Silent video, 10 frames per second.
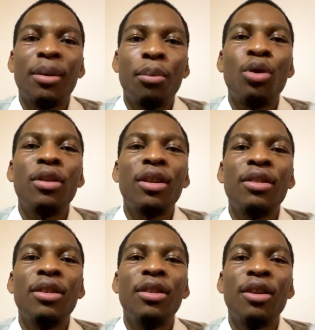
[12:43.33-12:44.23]

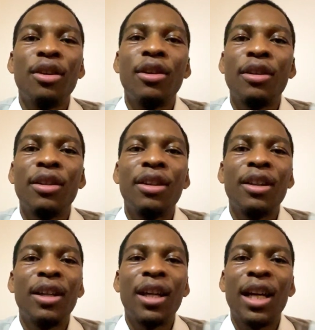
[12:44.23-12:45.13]
protecting your
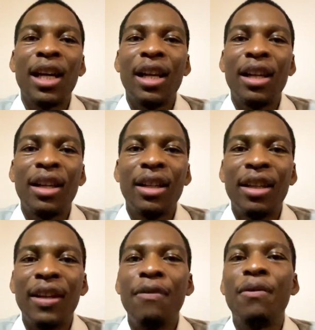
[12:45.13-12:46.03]

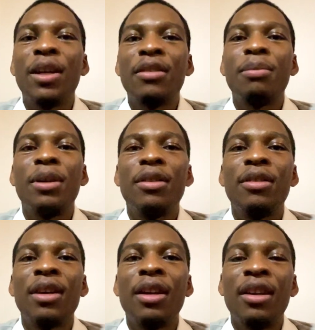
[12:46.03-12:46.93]
investments,
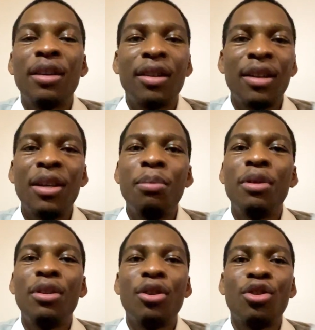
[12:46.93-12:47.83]

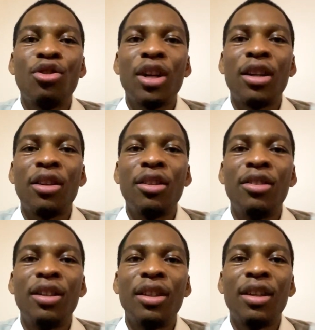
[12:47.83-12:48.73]
keeping your
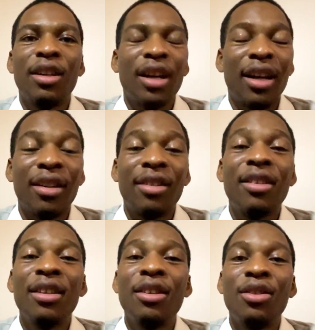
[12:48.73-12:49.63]
strategy and
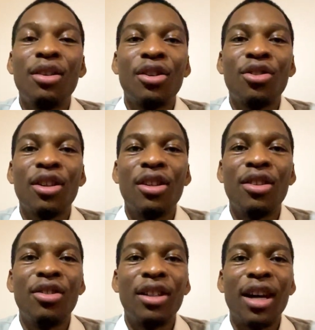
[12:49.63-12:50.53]
sticking to your
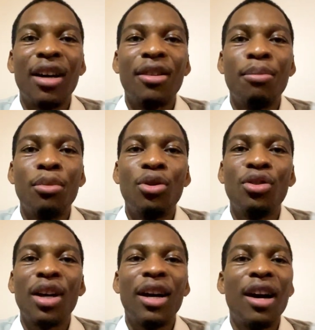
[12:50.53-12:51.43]
strategy as much
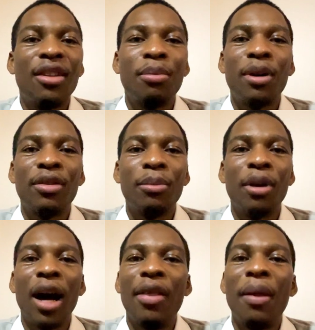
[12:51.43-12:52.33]
as possible.
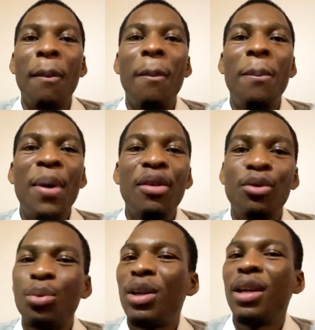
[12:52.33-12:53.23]
And the
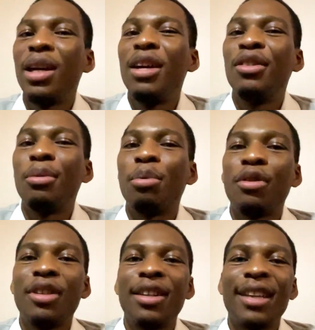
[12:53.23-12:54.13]
best way to
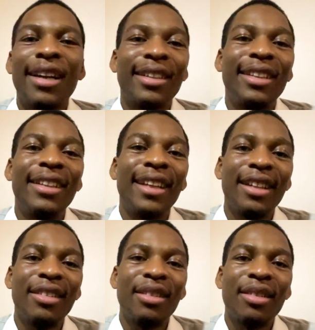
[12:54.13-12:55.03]
protect
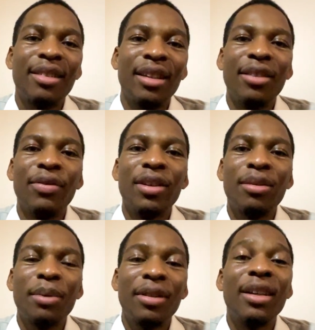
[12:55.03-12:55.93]
against the
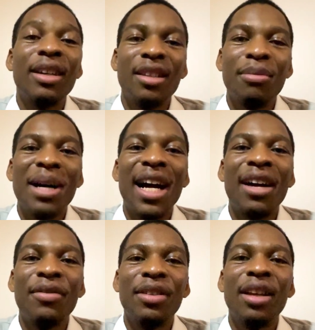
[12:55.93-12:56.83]
investment is by
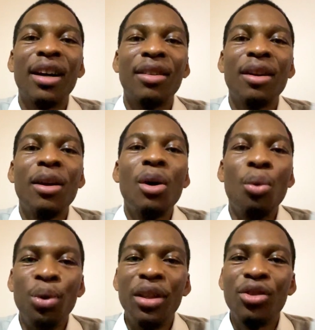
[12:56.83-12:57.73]
having that
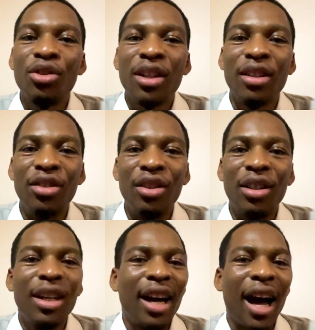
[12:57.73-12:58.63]
winning strategy,
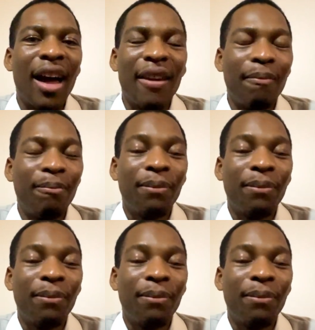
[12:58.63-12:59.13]
and